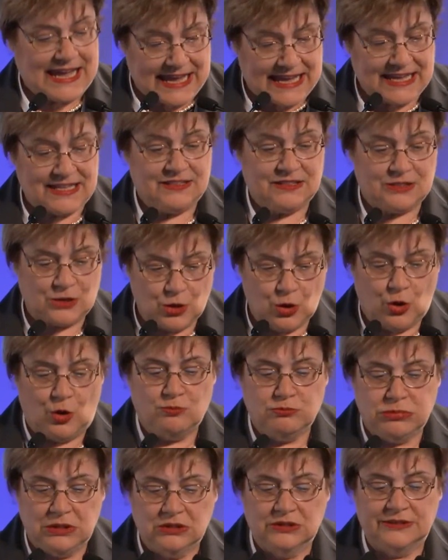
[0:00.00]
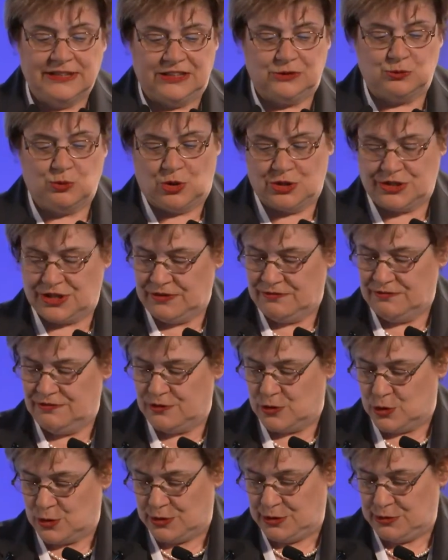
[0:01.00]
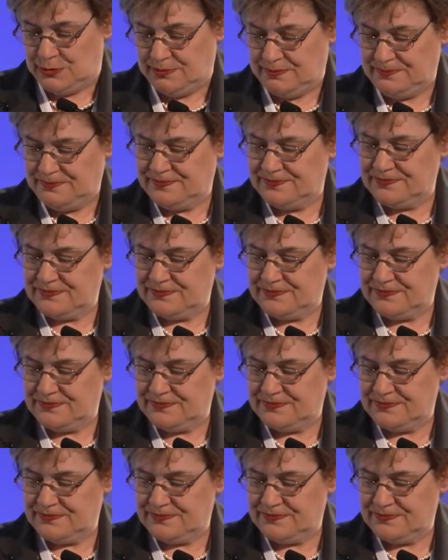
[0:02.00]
and Global Networking Forum.